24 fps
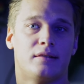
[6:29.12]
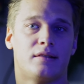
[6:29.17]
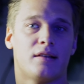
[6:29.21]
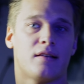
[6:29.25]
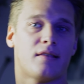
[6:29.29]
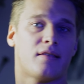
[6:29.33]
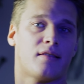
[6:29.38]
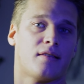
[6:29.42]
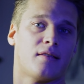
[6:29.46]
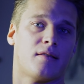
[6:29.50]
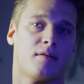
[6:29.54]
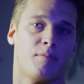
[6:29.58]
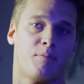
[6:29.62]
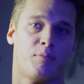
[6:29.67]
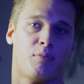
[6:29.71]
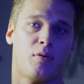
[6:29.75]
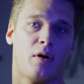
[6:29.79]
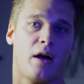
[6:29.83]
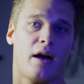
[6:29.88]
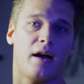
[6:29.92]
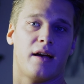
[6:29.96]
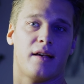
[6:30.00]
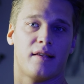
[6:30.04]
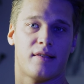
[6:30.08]
in this
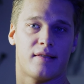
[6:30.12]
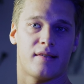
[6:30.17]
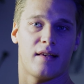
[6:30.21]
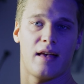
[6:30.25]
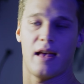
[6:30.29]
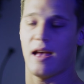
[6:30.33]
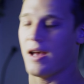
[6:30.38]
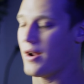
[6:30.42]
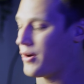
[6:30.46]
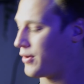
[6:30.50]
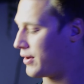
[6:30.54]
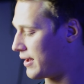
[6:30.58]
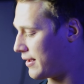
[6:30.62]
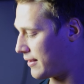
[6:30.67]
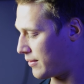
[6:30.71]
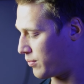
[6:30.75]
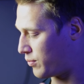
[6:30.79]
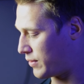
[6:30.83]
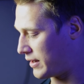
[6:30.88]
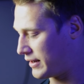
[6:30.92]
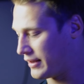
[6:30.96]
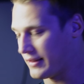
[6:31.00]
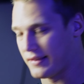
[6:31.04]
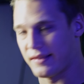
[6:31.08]
price
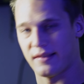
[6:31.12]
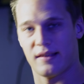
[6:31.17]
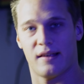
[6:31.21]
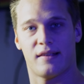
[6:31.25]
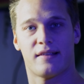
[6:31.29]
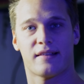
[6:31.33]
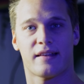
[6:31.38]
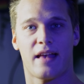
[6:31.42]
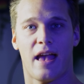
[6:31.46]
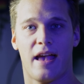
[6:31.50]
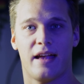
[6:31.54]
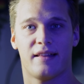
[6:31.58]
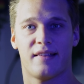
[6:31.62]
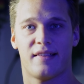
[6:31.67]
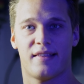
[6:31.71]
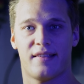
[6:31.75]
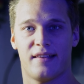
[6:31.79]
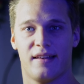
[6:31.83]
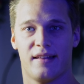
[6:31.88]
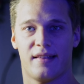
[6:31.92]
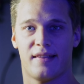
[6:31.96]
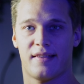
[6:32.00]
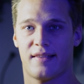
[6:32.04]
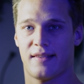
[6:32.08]
areas where this skate
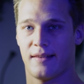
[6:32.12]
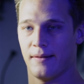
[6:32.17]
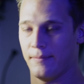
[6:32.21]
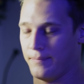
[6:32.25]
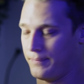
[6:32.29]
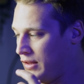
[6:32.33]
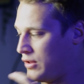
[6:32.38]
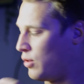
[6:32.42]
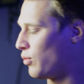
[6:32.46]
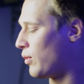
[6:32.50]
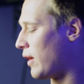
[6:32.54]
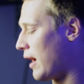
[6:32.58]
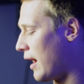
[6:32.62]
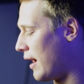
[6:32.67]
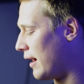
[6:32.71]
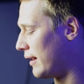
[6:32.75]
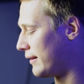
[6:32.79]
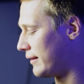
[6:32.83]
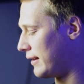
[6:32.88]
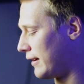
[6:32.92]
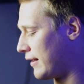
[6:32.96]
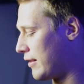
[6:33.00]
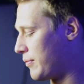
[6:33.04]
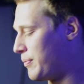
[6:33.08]
sits, you
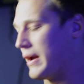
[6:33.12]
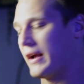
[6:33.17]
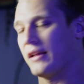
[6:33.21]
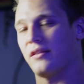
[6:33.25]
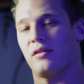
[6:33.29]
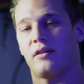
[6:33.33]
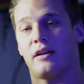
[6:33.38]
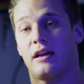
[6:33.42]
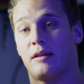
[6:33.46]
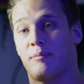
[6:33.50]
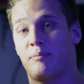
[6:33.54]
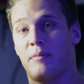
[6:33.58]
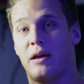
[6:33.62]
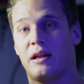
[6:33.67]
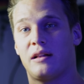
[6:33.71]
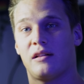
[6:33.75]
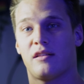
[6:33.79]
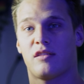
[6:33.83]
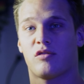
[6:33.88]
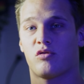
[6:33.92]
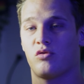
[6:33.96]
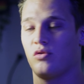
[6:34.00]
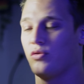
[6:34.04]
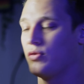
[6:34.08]
can't expect to get
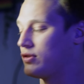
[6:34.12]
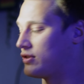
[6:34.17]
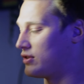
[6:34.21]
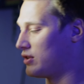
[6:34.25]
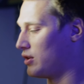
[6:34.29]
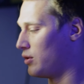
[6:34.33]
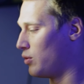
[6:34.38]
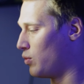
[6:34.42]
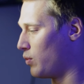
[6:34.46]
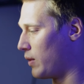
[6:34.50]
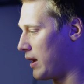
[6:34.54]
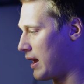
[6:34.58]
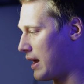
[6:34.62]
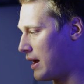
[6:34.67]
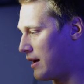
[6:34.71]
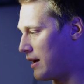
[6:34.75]
metal screws, so we